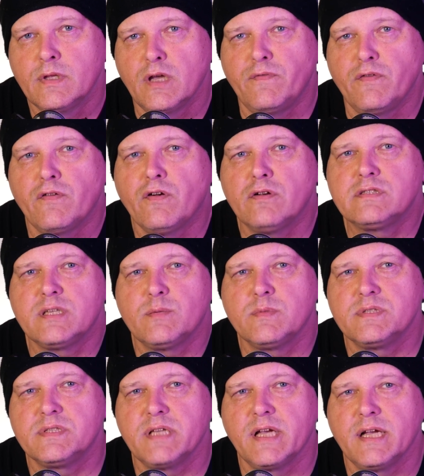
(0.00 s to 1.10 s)
If you've heard
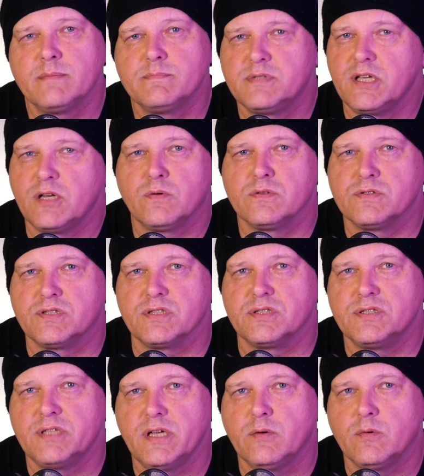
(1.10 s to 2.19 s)
someone say SQL is
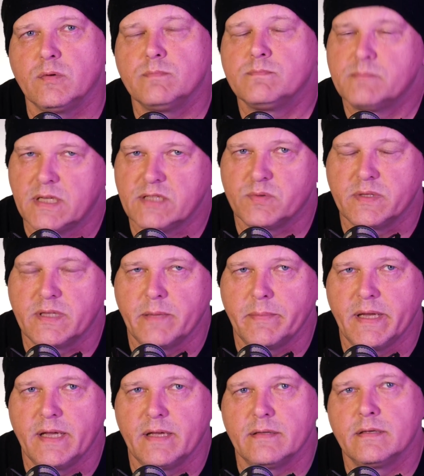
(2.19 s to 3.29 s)
just SQL, that's what they
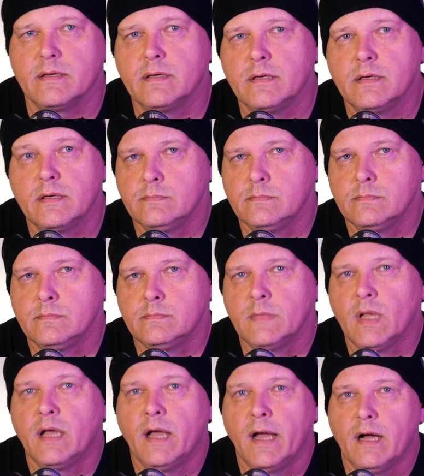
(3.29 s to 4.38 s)
mean.
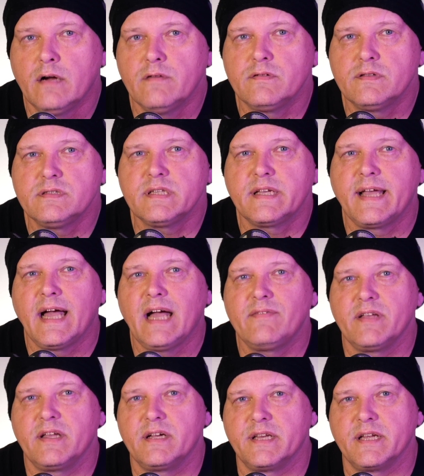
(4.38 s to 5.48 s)
However, there's a
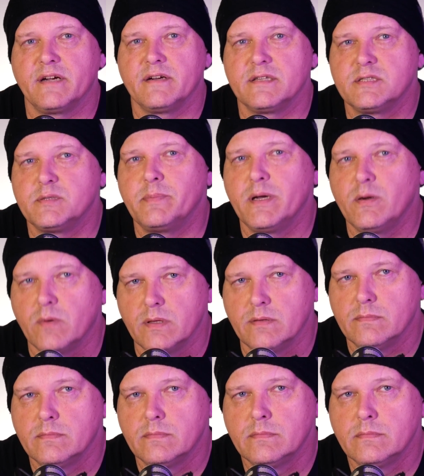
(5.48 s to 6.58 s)
caveat here, and it's a big
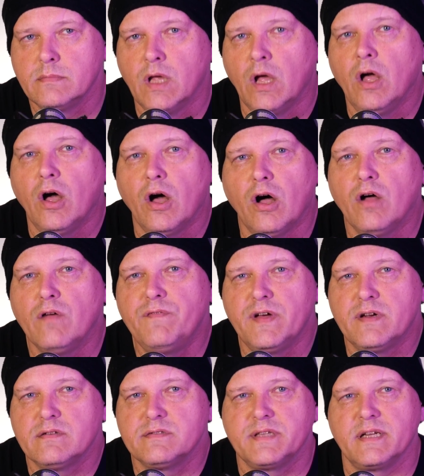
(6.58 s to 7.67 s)
one. All
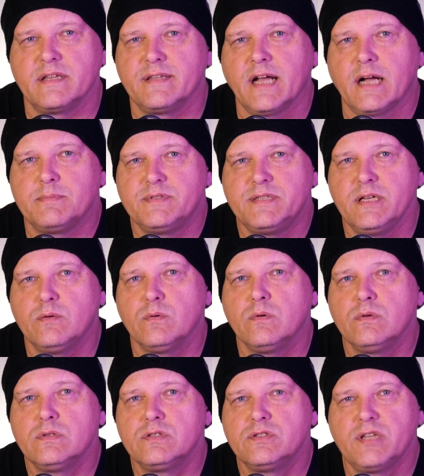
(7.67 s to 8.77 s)
vendors that adopt
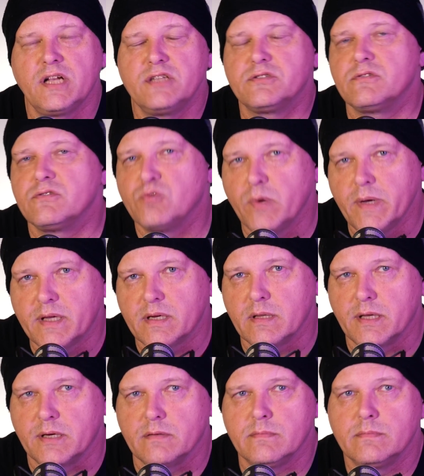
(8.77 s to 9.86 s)
SQL change it or tweak it a
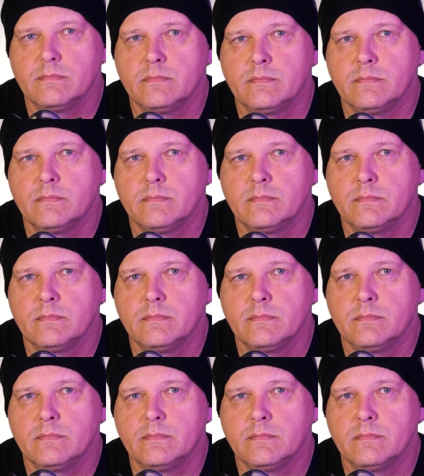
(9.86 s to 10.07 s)
little.